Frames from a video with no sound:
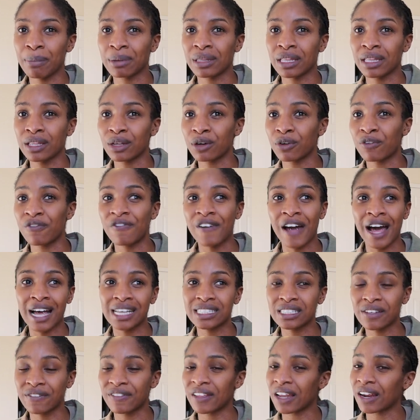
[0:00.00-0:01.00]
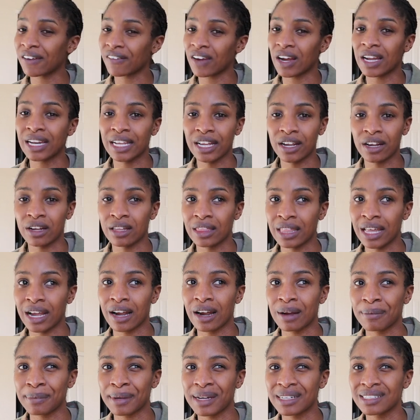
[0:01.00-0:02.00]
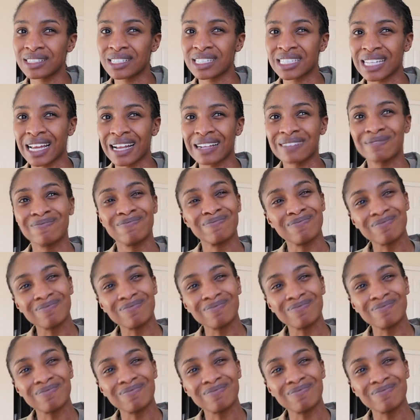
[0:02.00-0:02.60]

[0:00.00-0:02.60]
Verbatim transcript: but the little fast stuff that I've gotten here and there, I'm kind of just like,